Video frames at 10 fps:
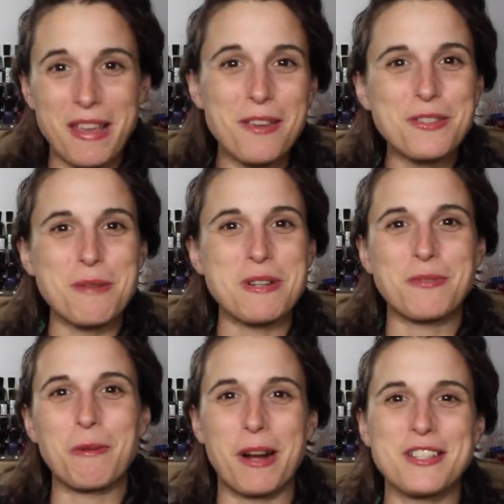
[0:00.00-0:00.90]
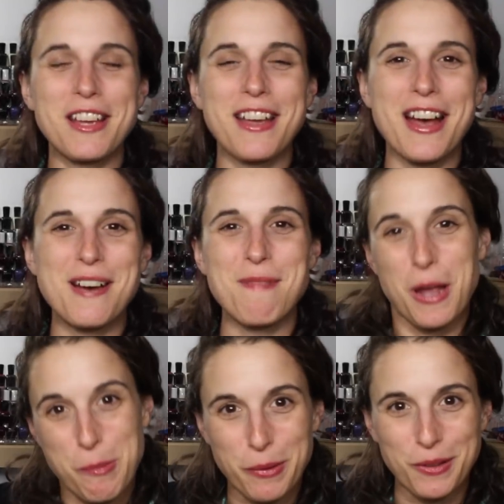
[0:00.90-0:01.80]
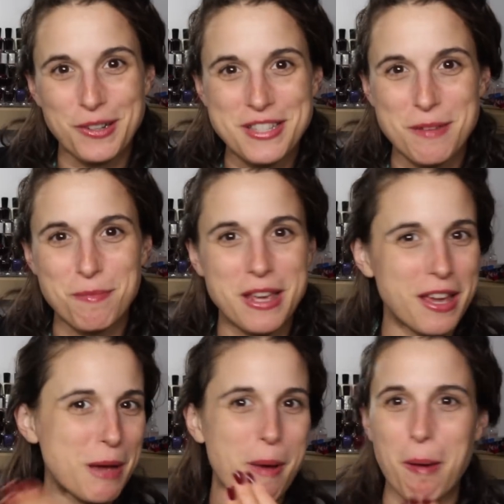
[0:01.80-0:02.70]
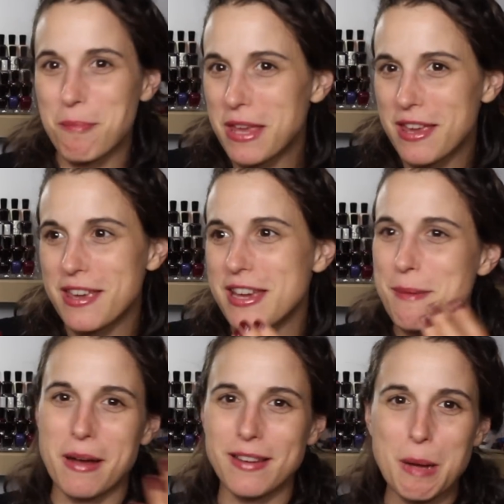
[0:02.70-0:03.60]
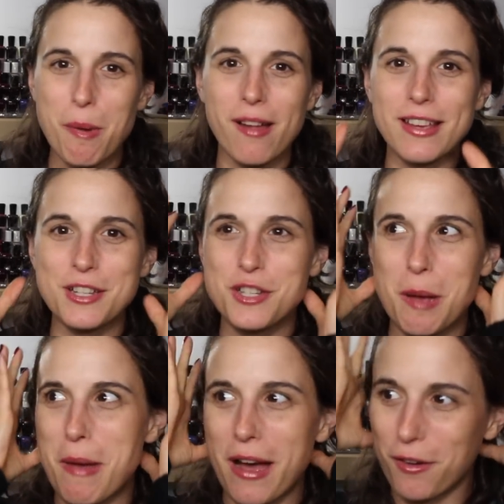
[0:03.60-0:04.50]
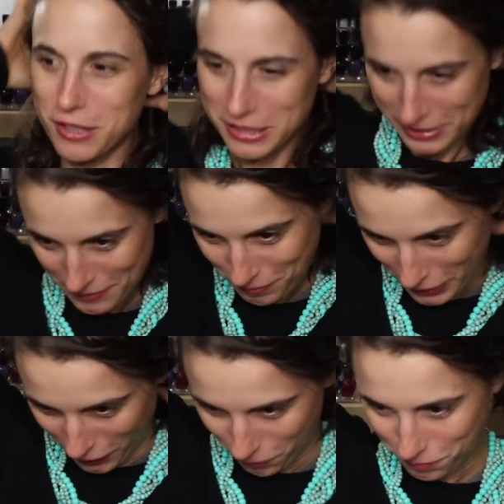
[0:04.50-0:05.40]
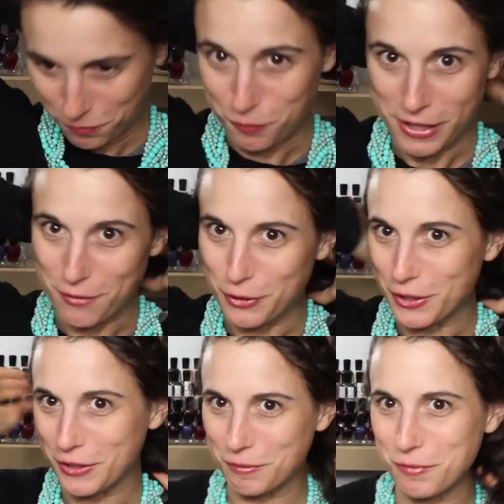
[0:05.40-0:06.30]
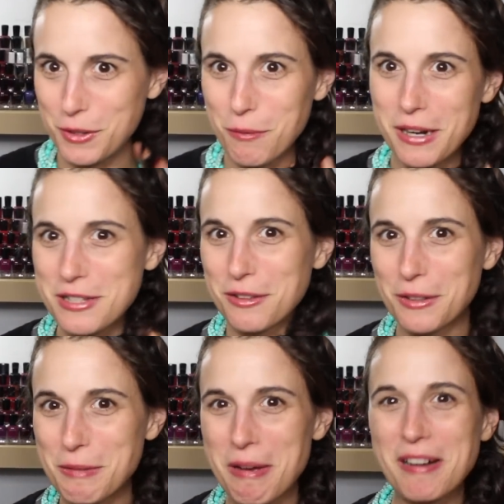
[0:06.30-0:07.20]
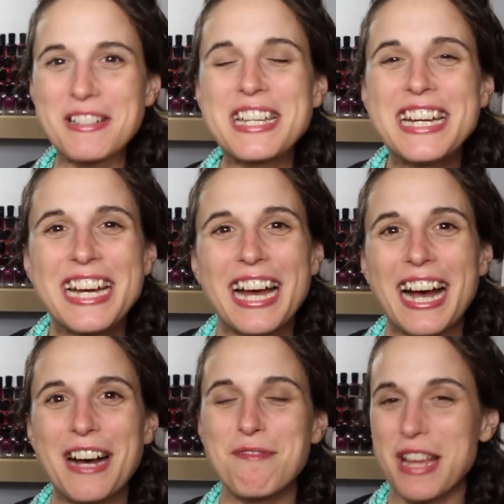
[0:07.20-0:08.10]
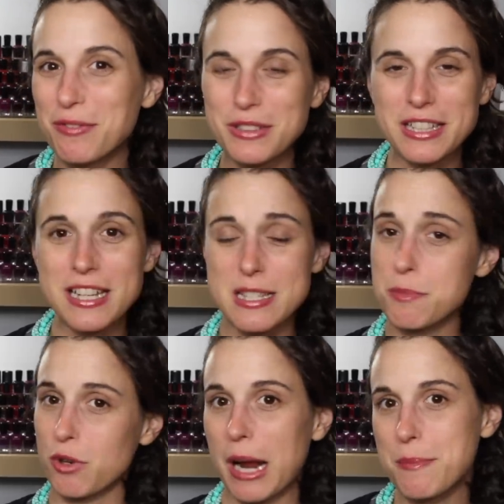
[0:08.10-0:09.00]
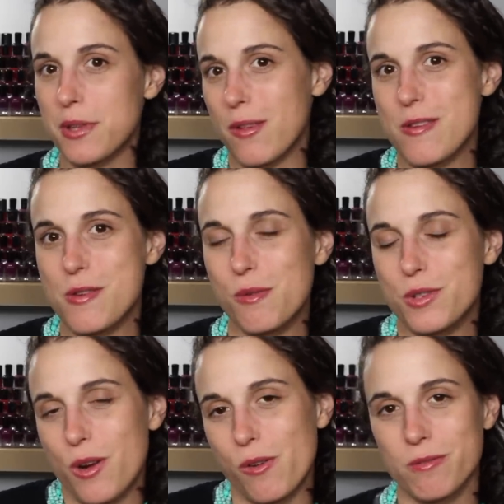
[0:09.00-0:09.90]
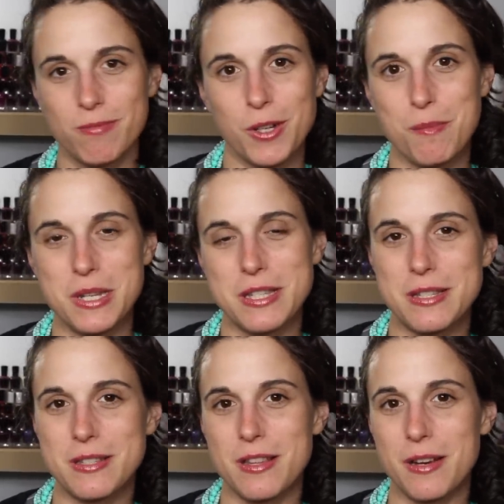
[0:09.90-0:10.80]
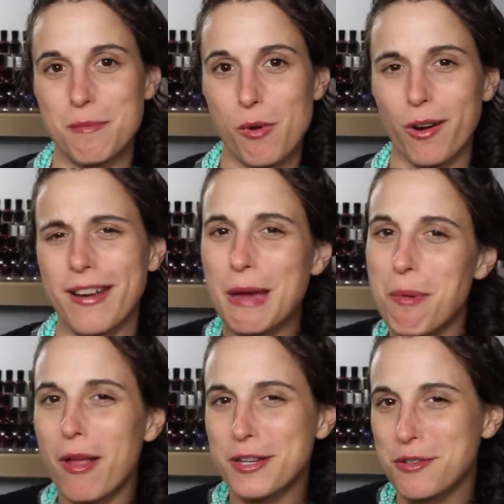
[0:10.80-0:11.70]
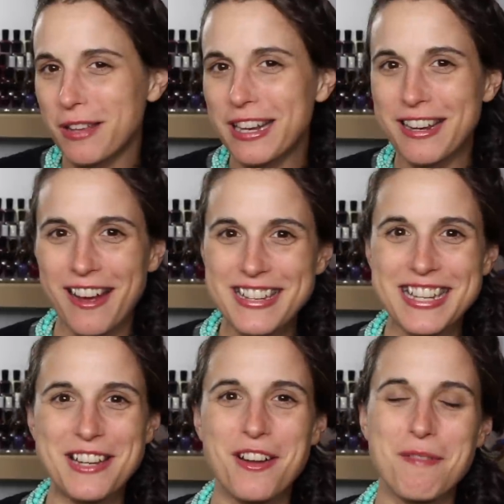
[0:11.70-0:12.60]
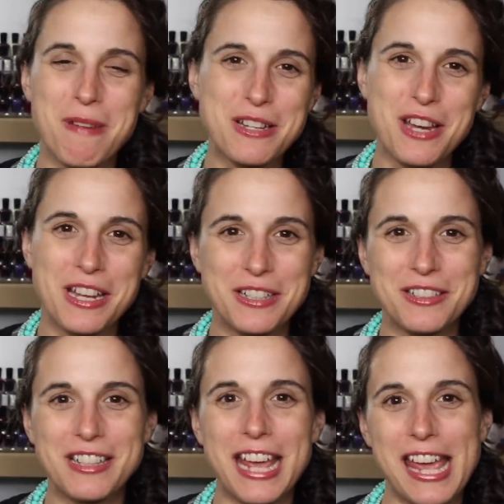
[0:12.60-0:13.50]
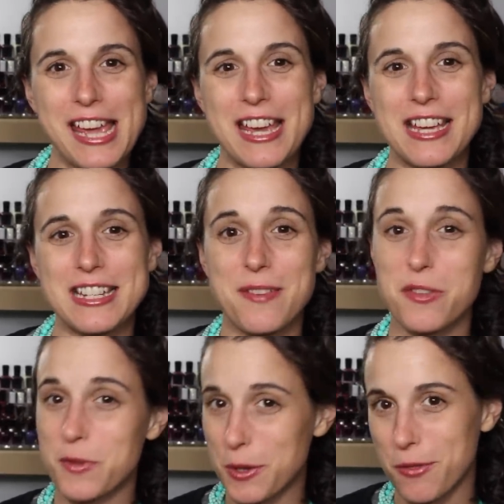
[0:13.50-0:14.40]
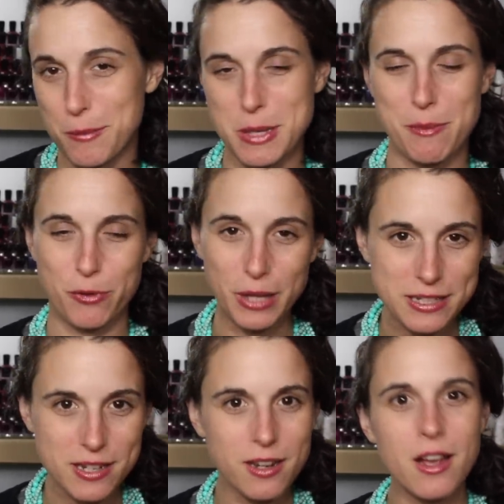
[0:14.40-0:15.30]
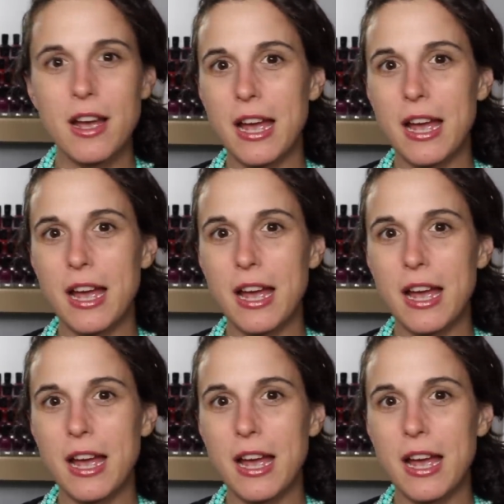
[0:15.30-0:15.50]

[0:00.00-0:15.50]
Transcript: thank you so much for watching. I hope you learned something about me, about nail polish, about, you know, whatever you wanted to learn about. Definitely hit subscribe so that you don't, you know, miss the more nail polish related content on my channel, and give this video a thumbs up if you liked it.